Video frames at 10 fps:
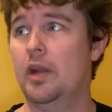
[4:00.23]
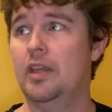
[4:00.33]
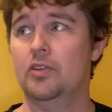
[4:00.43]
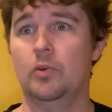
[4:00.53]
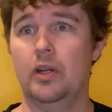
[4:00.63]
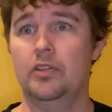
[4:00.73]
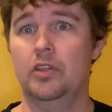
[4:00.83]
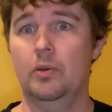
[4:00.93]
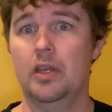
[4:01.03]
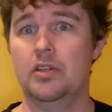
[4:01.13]
and
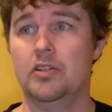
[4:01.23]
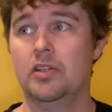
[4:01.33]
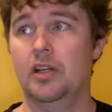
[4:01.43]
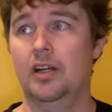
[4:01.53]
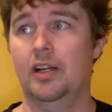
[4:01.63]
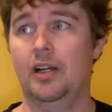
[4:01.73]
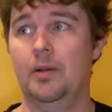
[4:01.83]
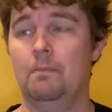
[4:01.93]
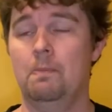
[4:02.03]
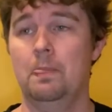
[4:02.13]
22-inch
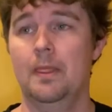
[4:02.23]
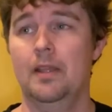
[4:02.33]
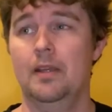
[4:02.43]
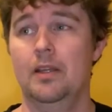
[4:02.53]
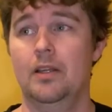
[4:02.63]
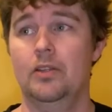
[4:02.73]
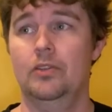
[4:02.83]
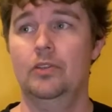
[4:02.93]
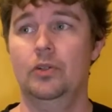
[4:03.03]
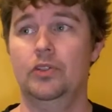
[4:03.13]

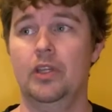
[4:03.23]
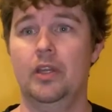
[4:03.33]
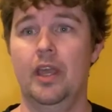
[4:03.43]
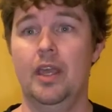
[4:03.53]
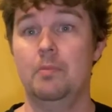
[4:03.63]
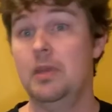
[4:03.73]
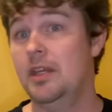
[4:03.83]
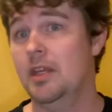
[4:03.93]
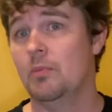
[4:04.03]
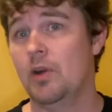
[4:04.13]
Zildjian A
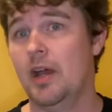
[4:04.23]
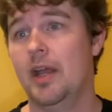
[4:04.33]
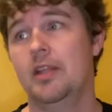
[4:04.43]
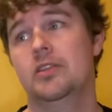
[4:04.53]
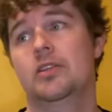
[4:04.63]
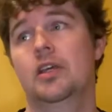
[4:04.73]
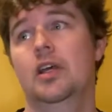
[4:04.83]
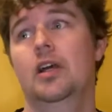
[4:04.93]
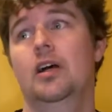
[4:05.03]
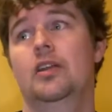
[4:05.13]
medium rides,
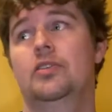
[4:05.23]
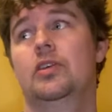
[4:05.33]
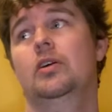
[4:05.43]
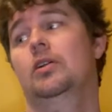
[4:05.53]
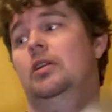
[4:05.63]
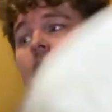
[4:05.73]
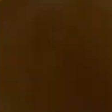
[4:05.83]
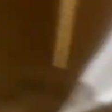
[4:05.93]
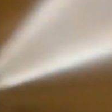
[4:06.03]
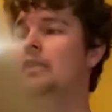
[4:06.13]
until I
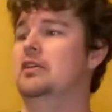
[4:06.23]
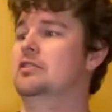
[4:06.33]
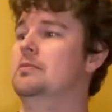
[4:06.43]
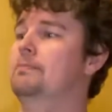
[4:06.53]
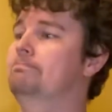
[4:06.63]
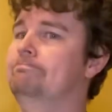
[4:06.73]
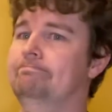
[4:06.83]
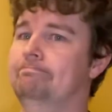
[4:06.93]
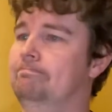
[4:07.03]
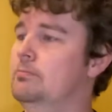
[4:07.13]
found this,
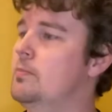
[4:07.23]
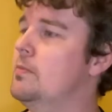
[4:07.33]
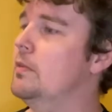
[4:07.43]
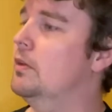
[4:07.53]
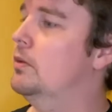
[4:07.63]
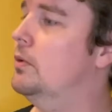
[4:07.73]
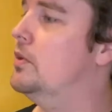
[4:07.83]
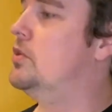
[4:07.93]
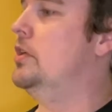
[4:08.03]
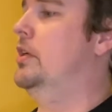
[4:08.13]

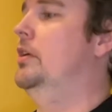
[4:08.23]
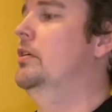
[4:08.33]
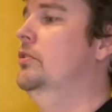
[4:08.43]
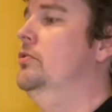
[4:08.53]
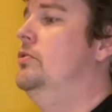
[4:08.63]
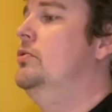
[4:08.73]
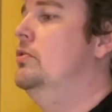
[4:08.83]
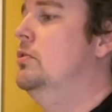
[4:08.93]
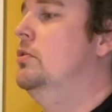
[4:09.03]
which is